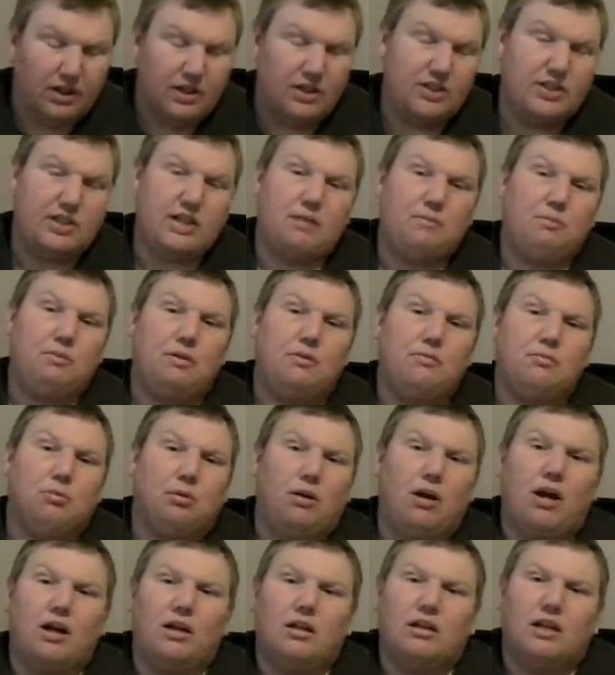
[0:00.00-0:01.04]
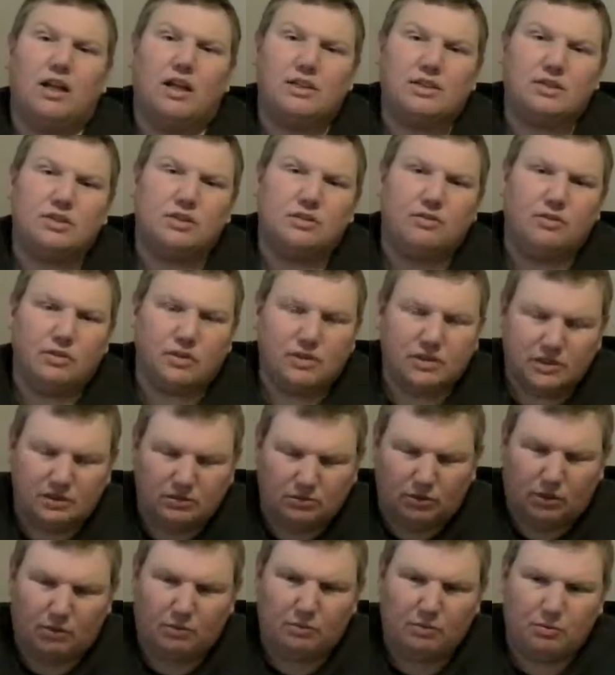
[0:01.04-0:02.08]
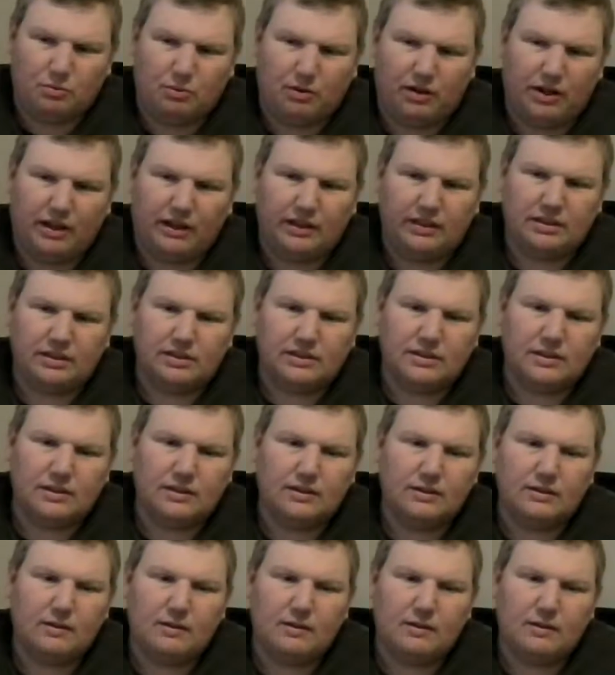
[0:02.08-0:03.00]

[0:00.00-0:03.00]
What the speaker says: Champion Brock Lesnar versus Roman Reigns.